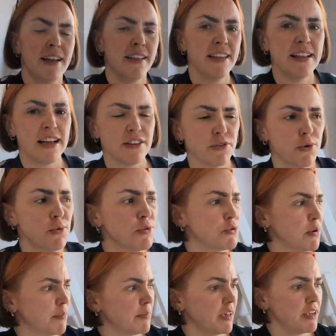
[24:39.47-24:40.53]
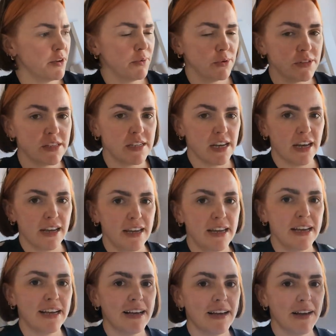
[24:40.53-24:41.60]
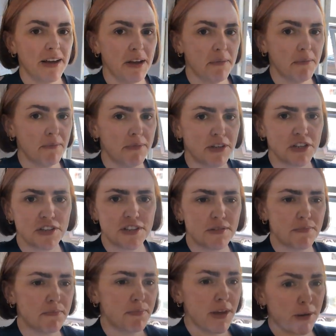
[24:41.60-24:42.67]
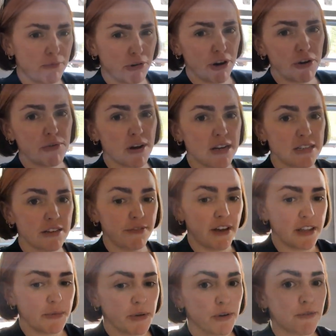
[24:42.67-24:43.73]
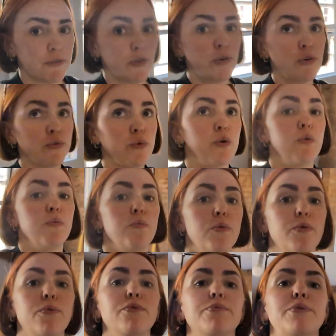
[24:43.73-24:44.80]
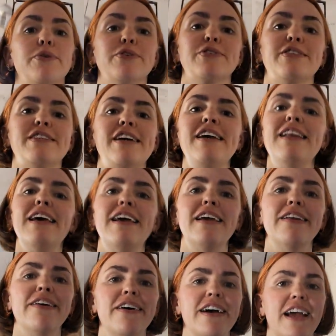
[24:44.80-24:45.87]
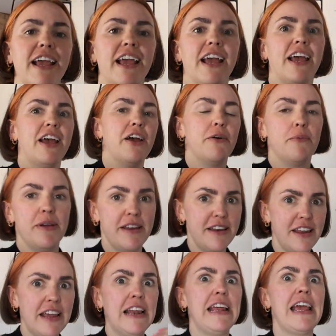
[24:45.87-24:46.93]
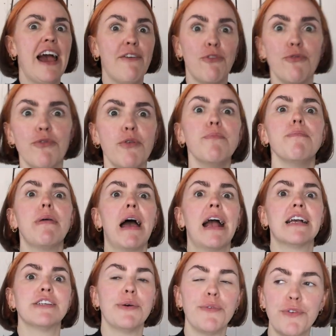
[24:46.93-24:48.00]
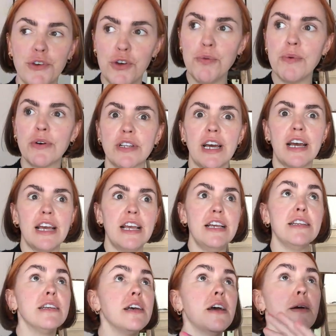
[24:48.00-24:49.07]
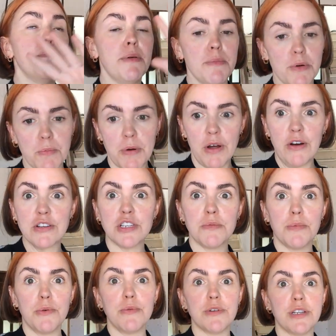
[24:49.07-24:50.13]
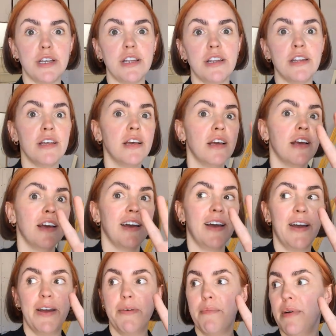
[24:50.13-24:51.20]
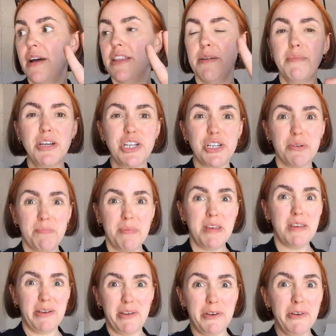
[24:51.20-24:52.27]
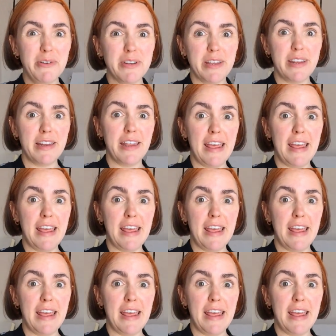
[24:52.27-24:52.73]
I think that's all to update you on today. We're just big progress. The fact that we've got floors, we've got walls, we've got ceiling, like we nearly have a room back. So a few more days, a bit more plasterboard in, and then we should be good in